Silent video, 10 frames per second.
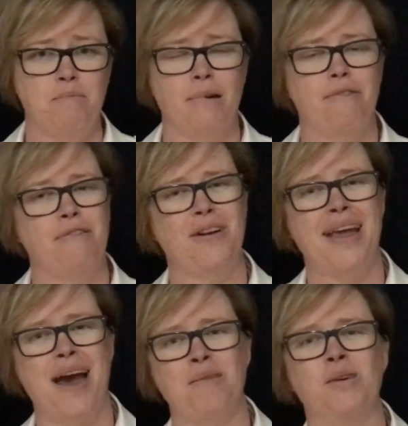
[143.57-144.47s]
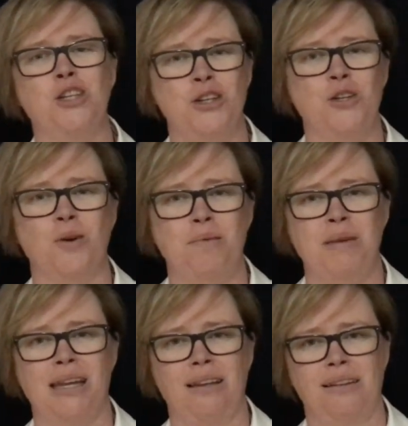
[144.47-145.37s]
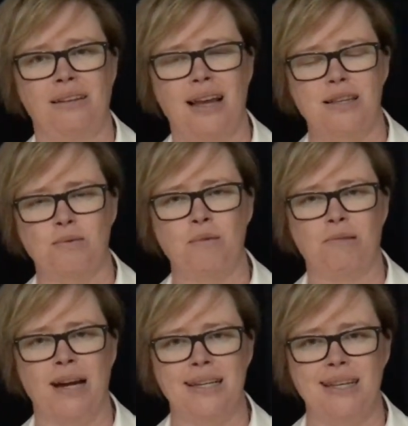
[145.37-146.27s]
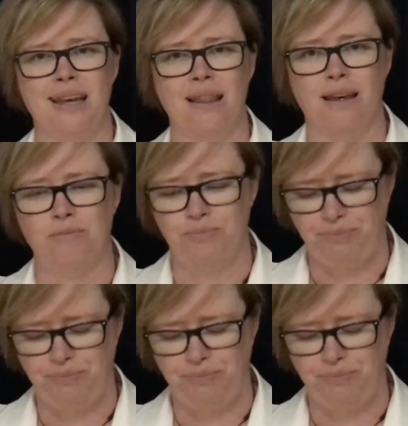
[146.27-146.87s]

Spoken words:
But for now, would you join me as we pray together?